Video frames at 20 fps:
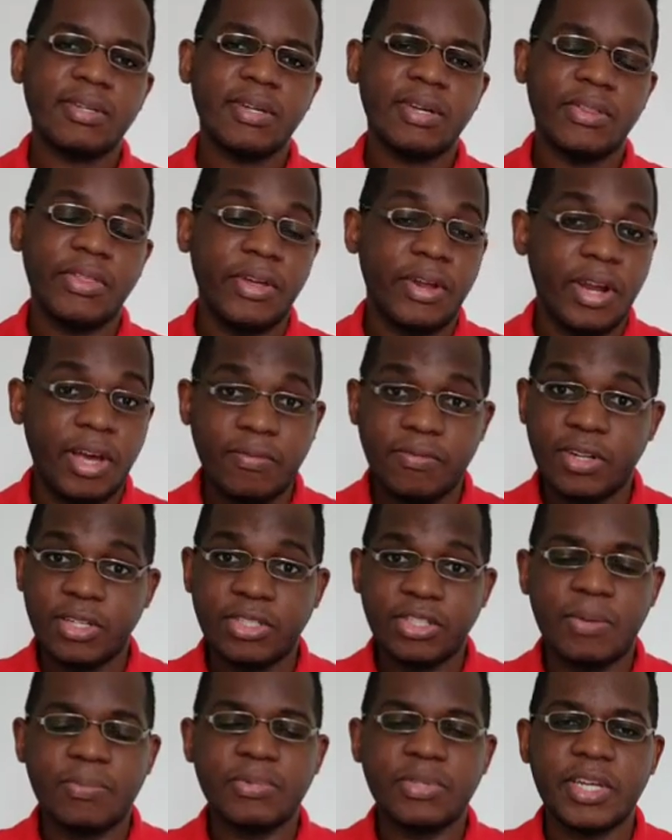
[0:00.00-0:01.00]
Then after
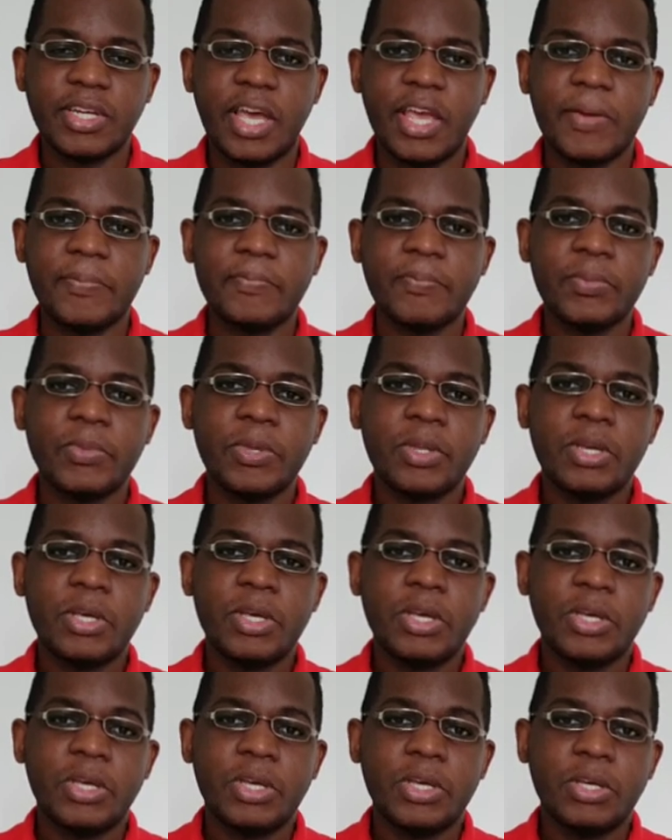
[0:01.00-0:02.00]
some time,
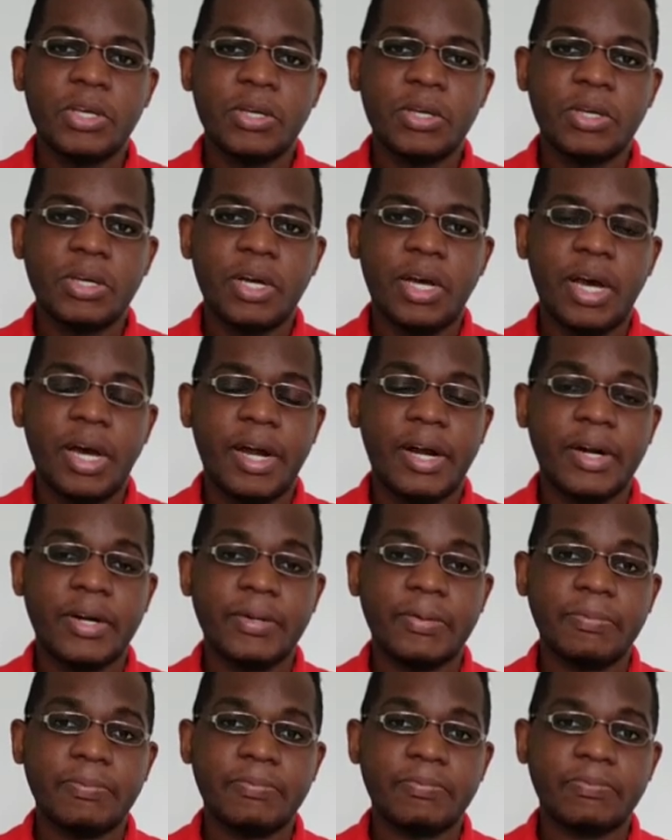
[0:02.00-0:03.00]

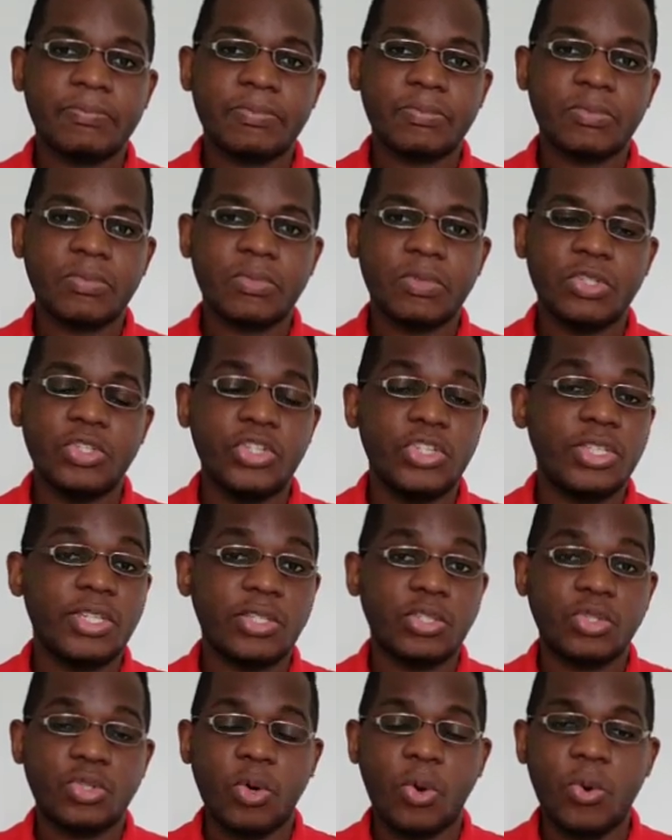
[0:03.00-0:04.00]
uh,
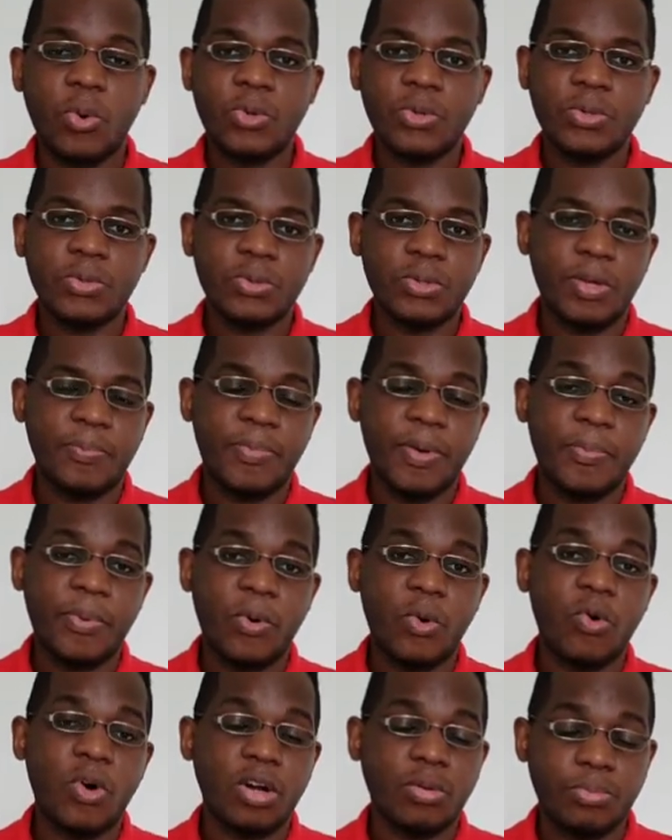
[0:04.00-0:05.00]
Jesus told the
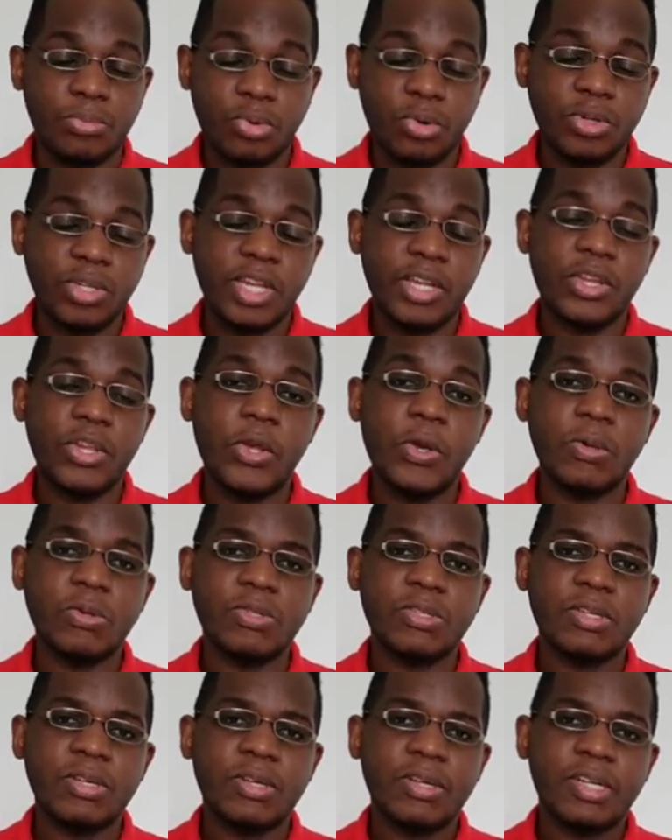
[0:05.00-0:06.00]
people who had brought the
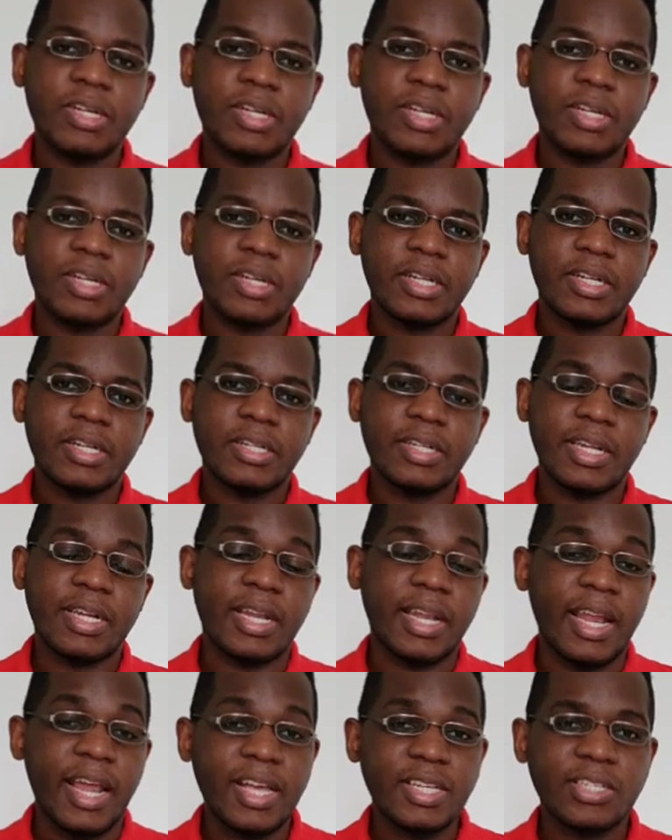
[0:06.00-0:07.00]
news that
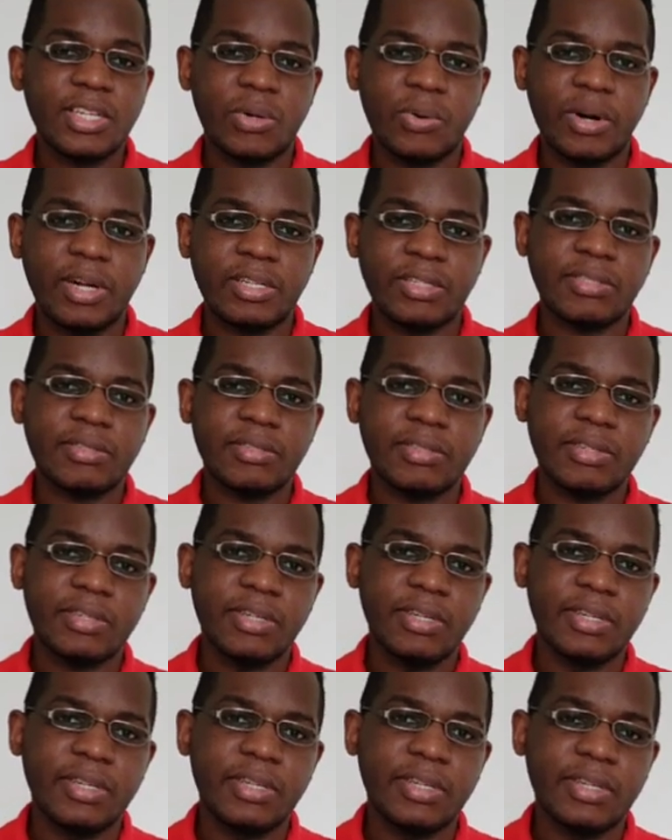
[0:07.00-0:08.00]
Lazarus
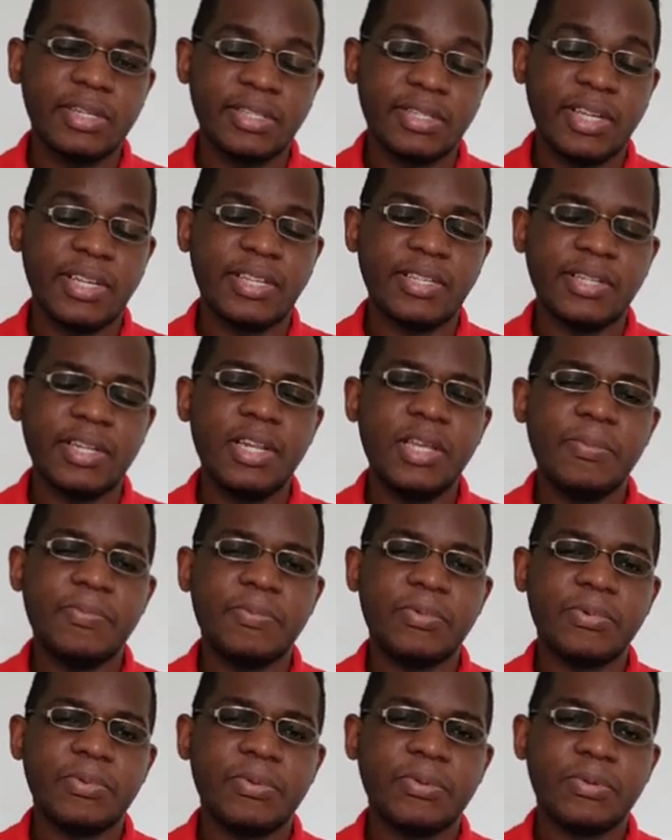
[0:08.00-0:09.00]
is asleep.
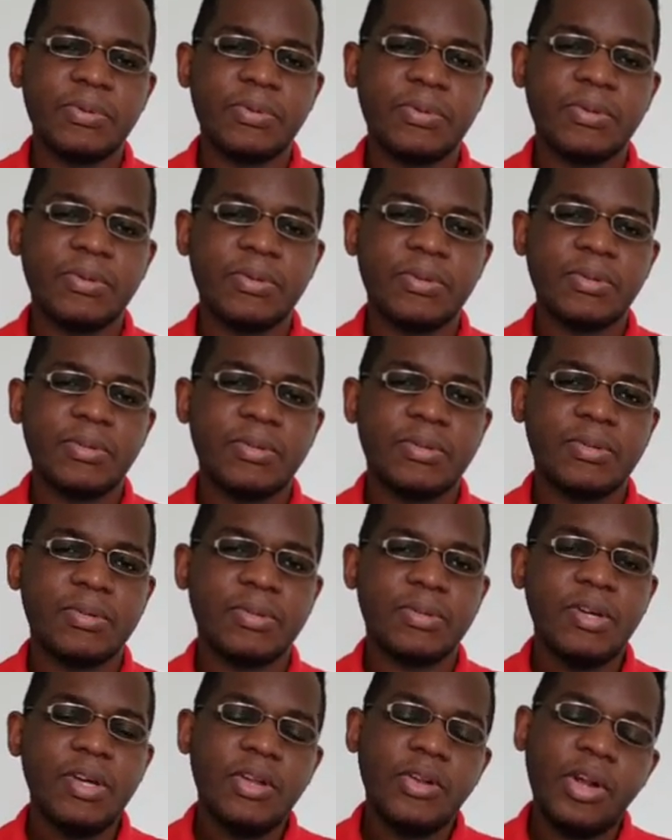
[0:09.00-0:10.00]

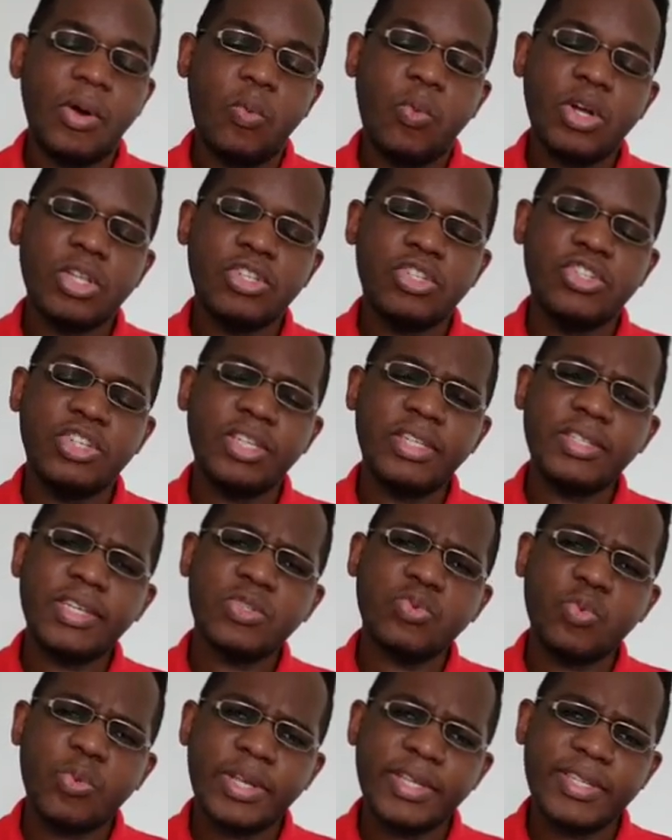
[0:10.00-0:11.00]
Now, what
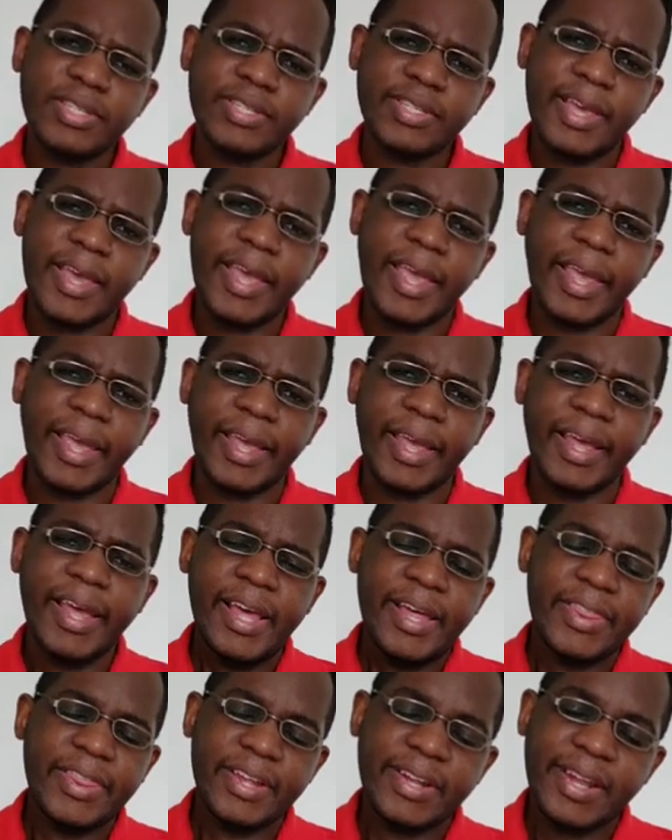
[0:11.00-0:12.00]
Jesus was saying,
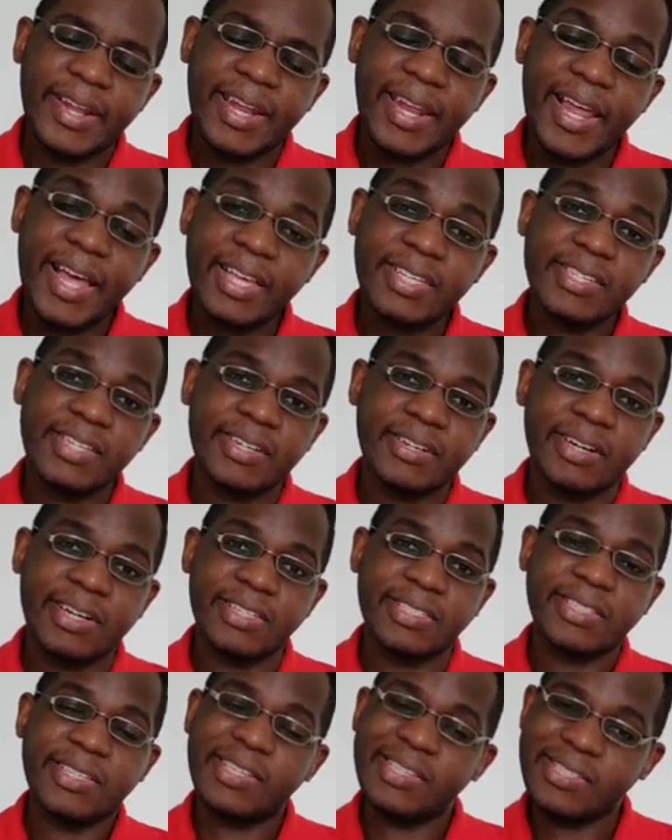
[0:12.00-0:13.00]
that
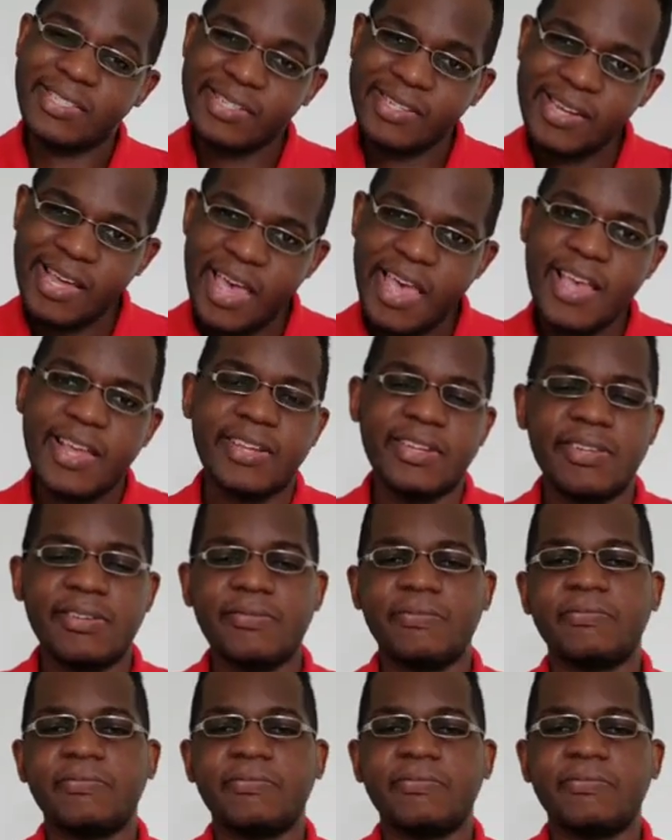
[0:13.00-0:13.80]
Lazarus is dead.